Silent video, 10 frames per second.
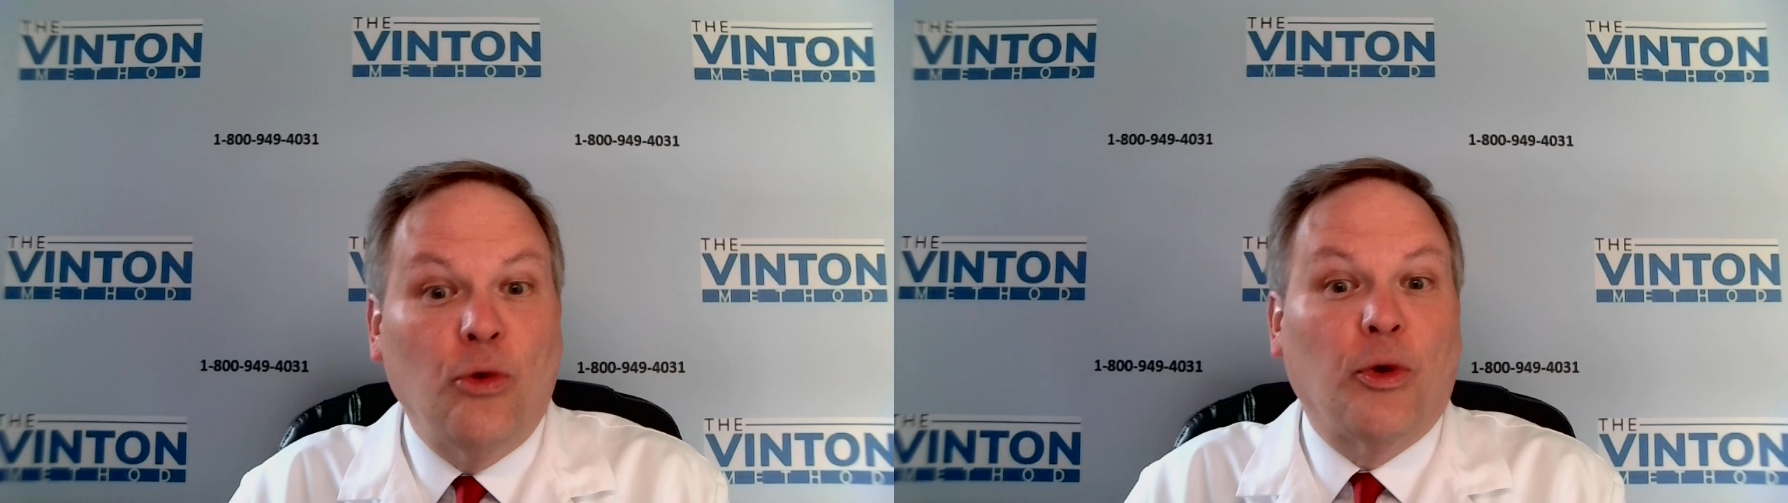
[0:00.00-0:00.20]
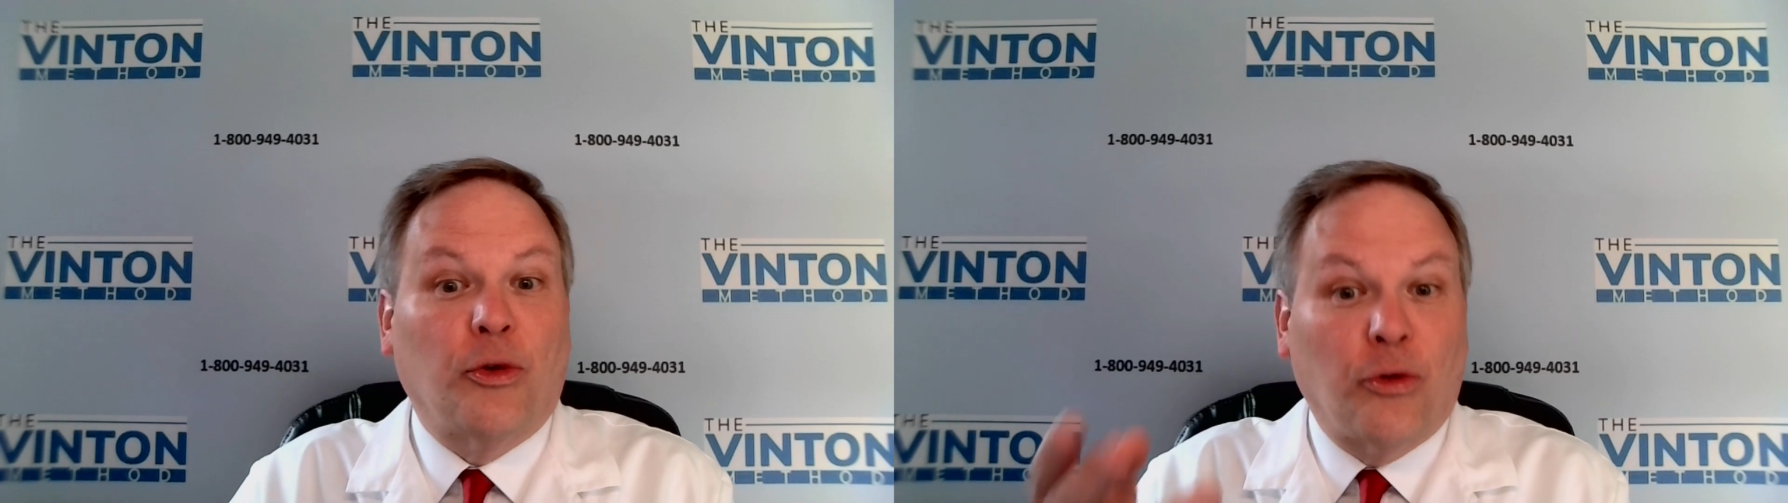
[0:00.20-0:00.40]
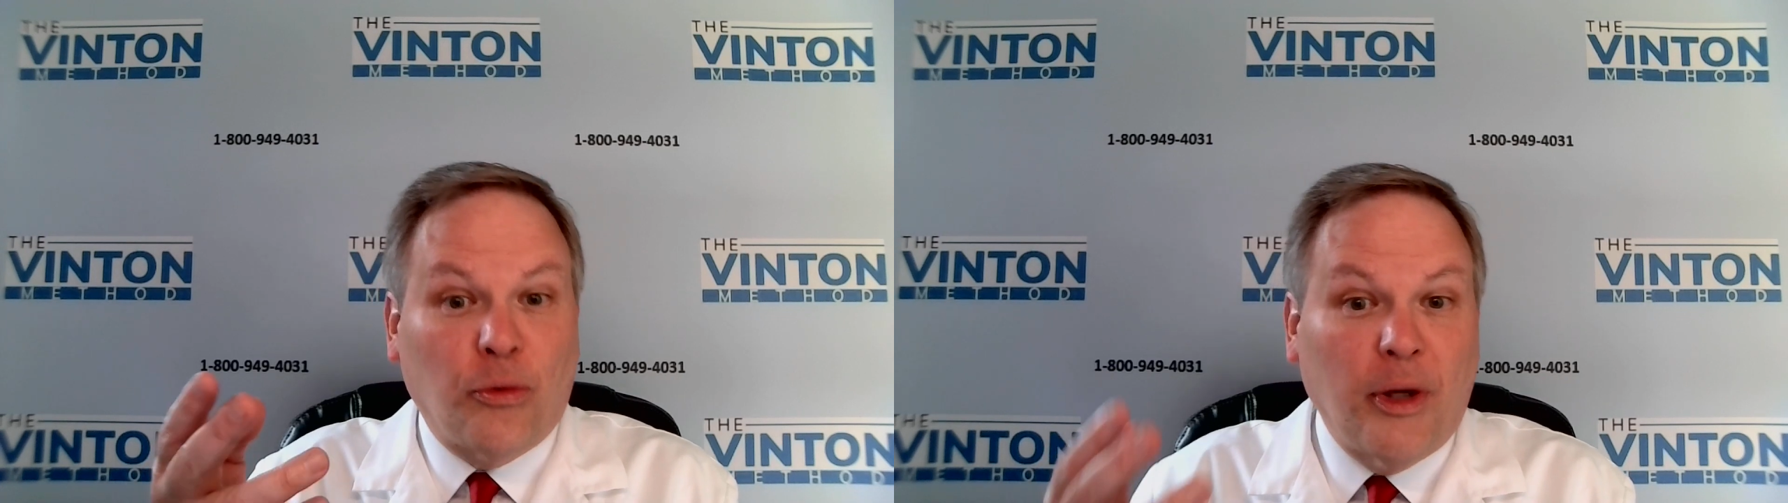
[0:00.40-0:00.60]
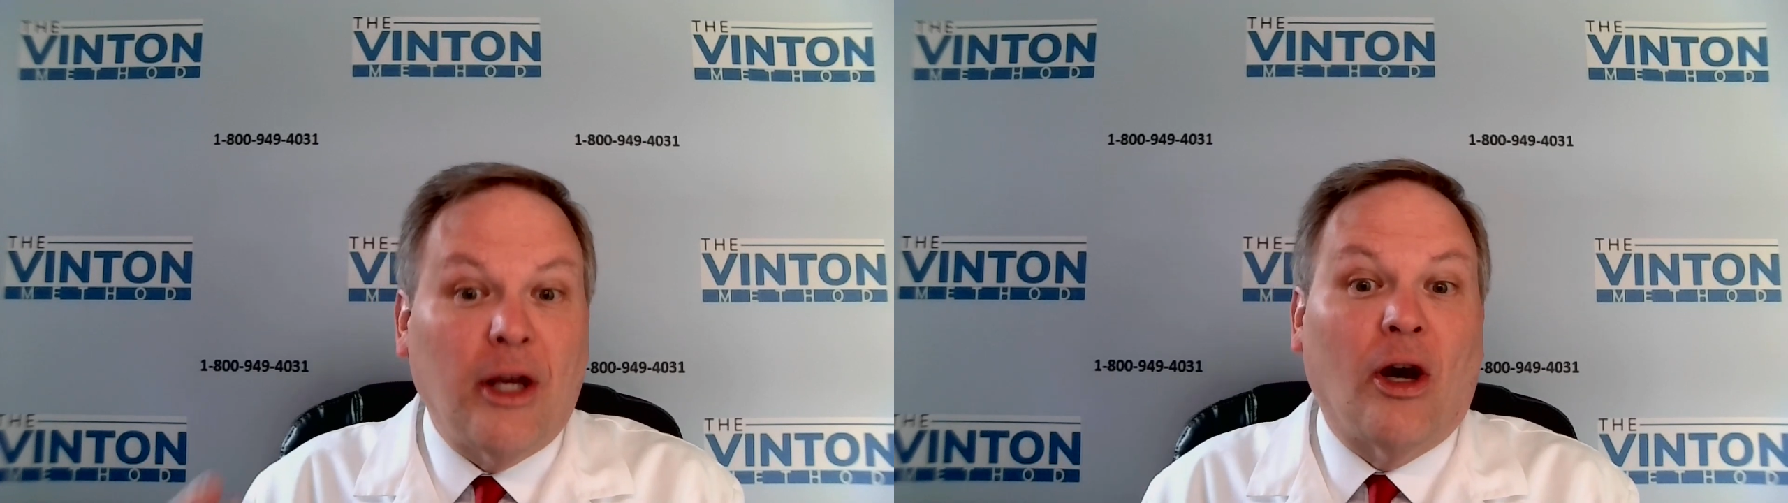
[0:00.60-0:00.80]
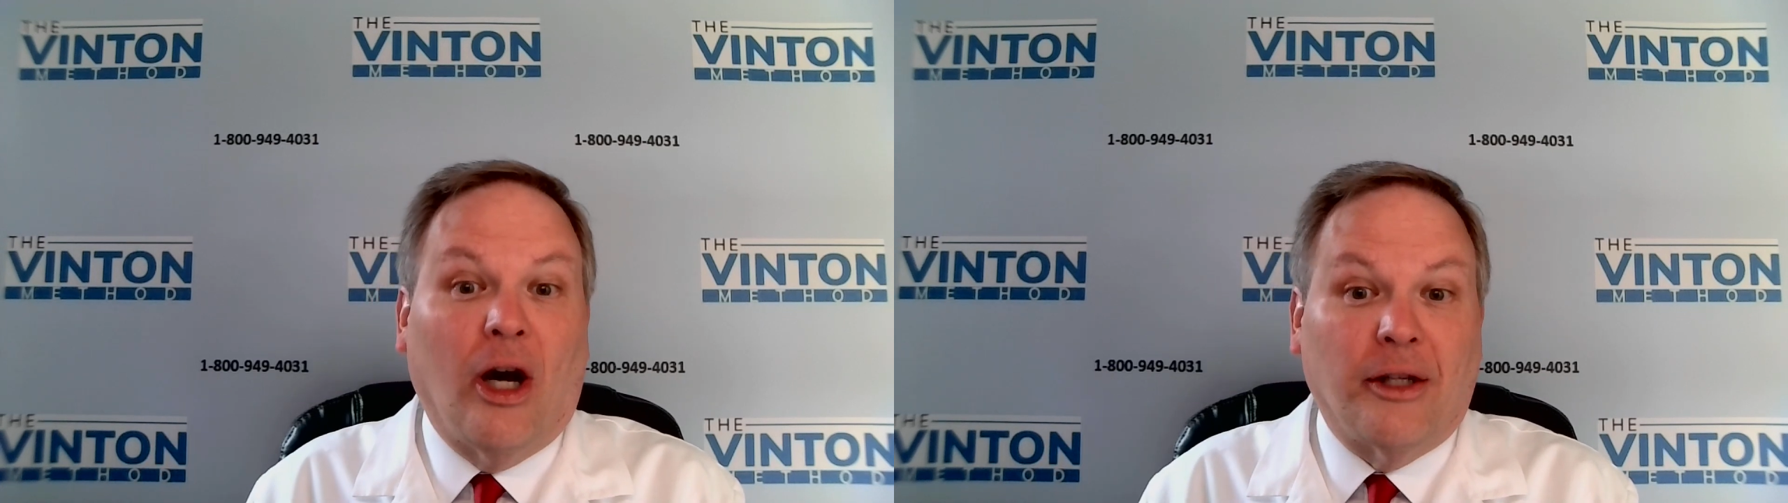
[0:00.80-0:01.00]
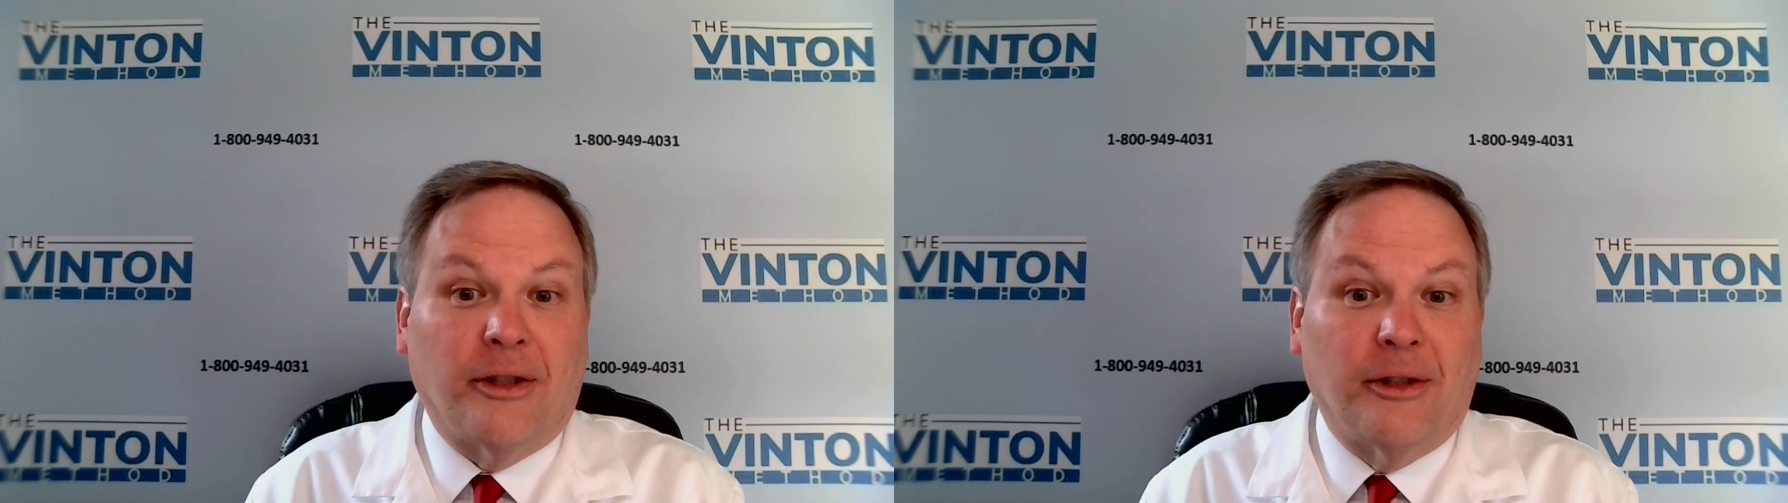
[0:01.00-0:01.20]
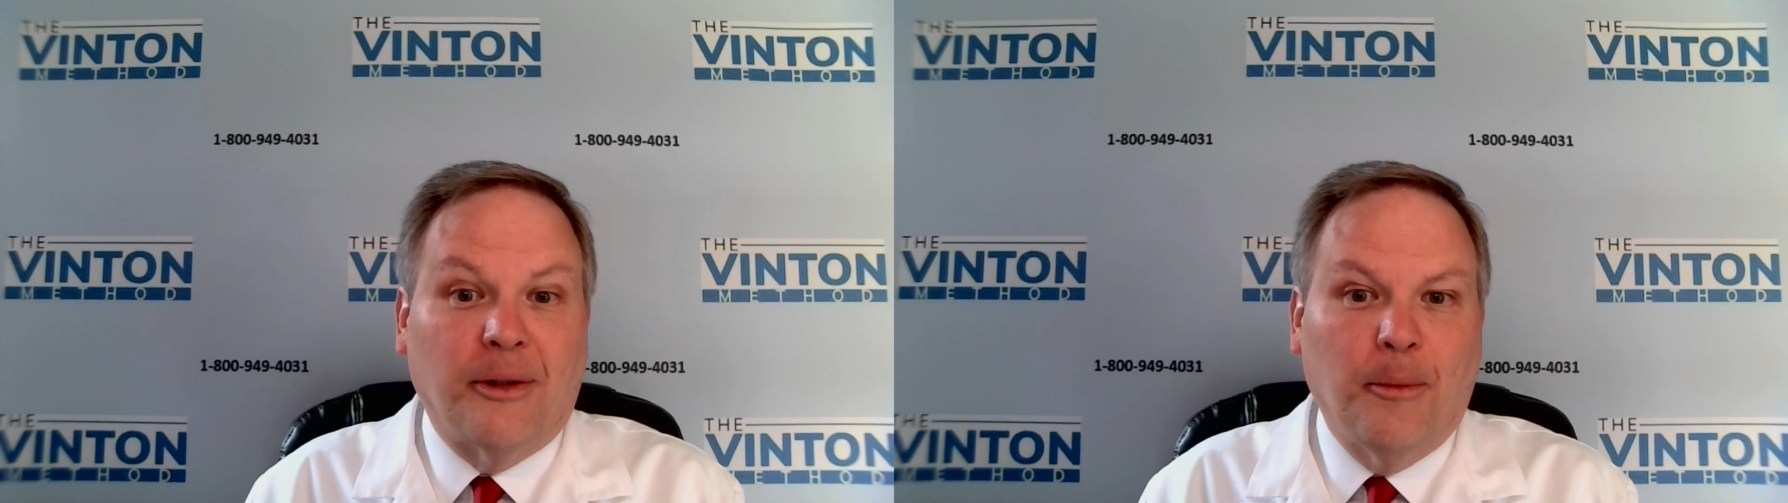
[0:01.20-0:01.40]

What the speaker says: or 3 causes,